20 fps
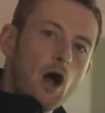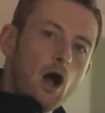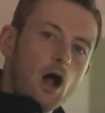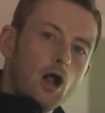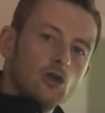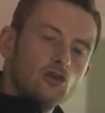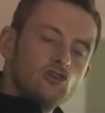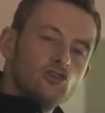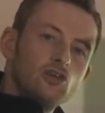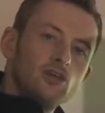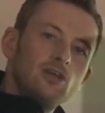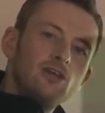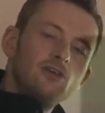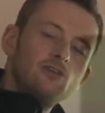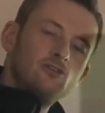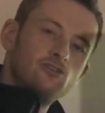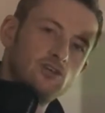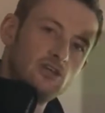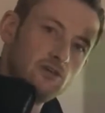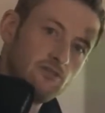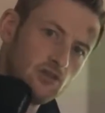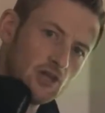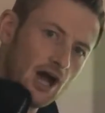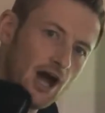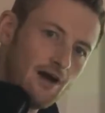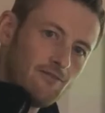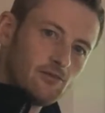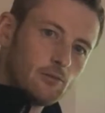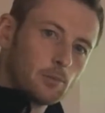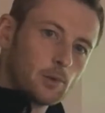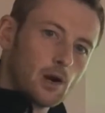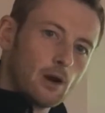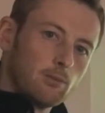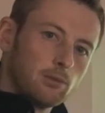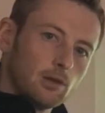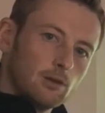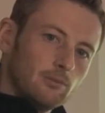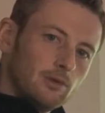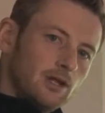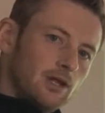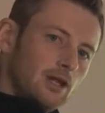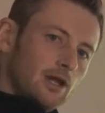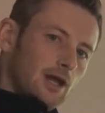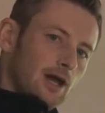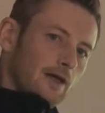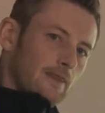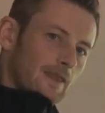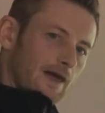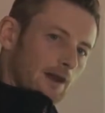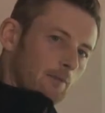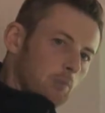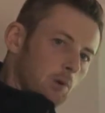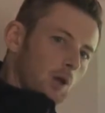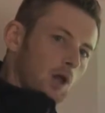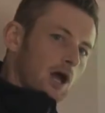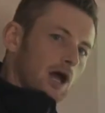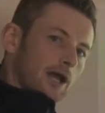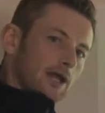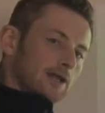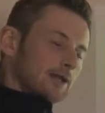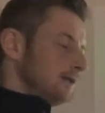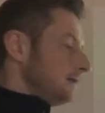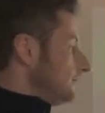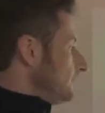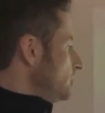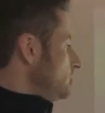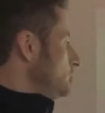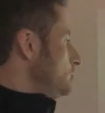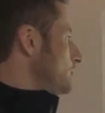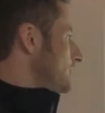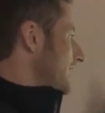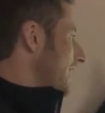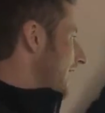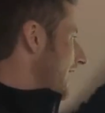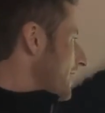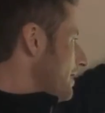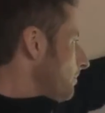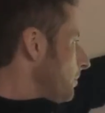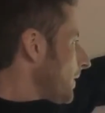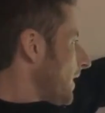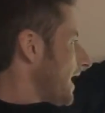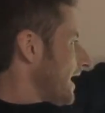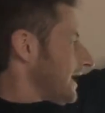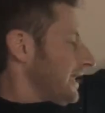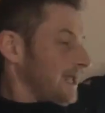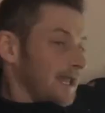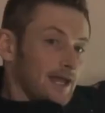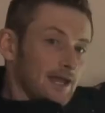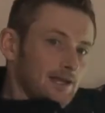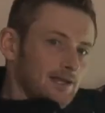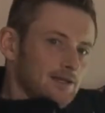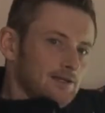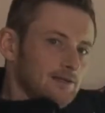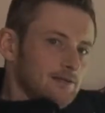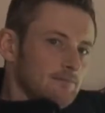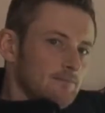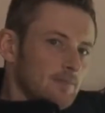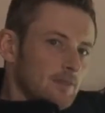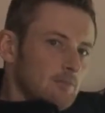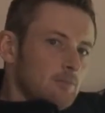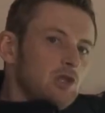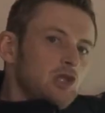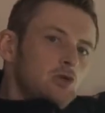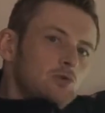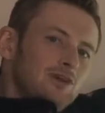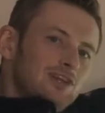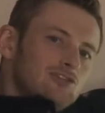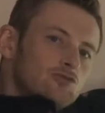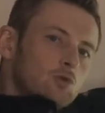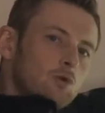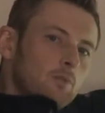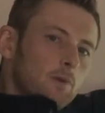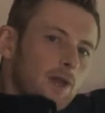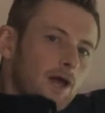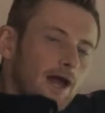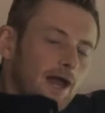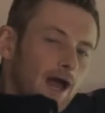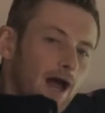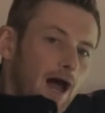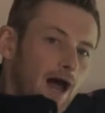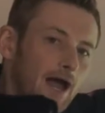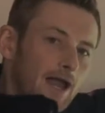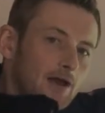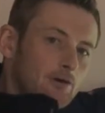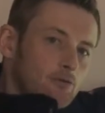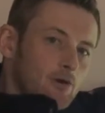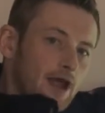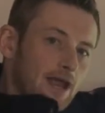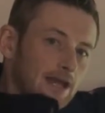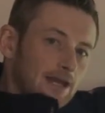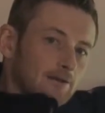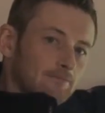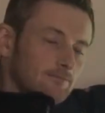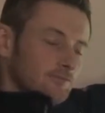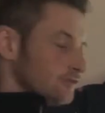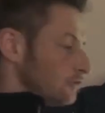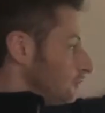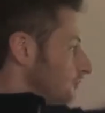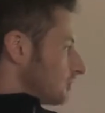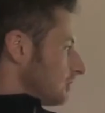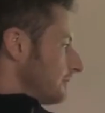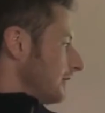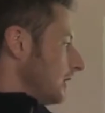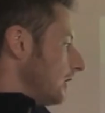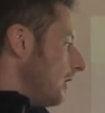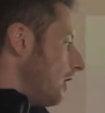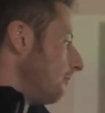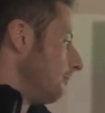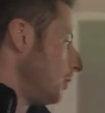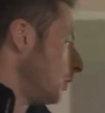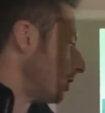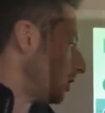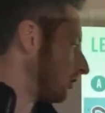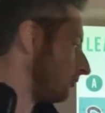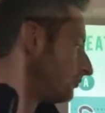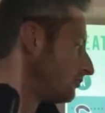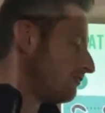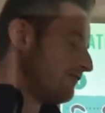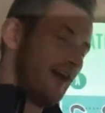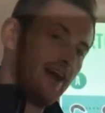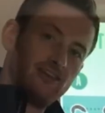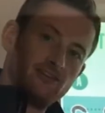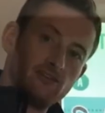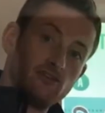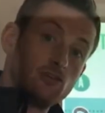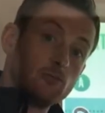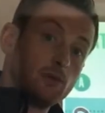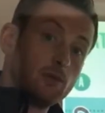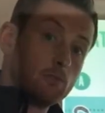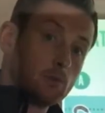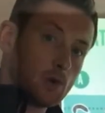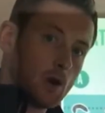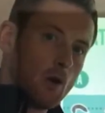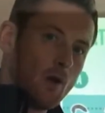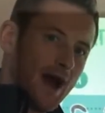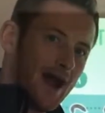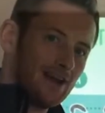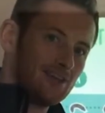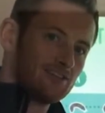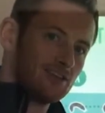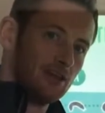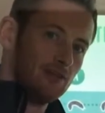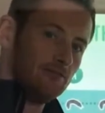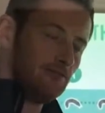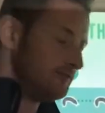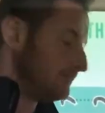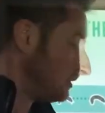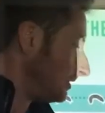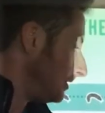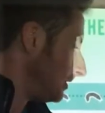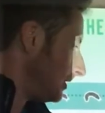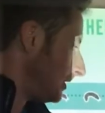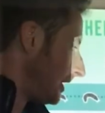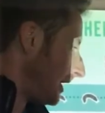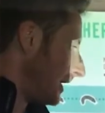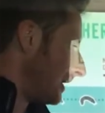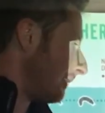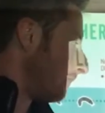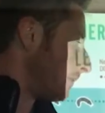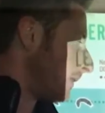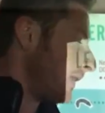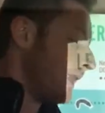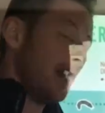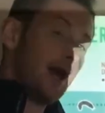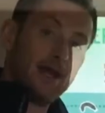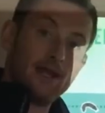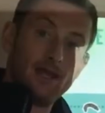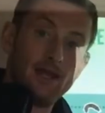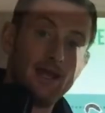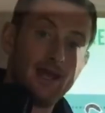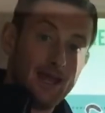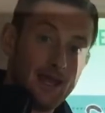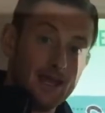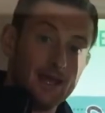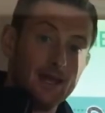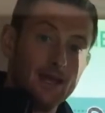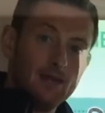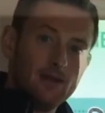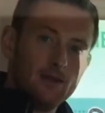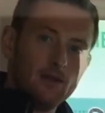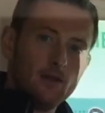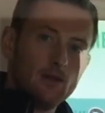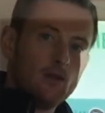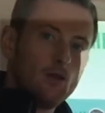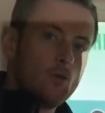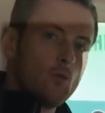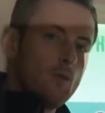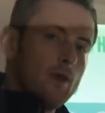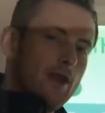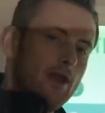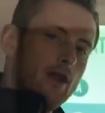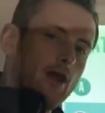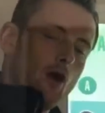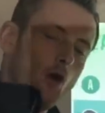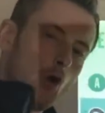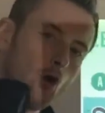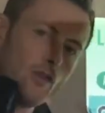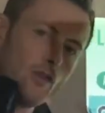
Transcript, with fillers: March. See if you have a problem and then apply. You can apply here, but you need to apply at a higher rate. So it's going to be a lot more cost effective to be proactive and apply here when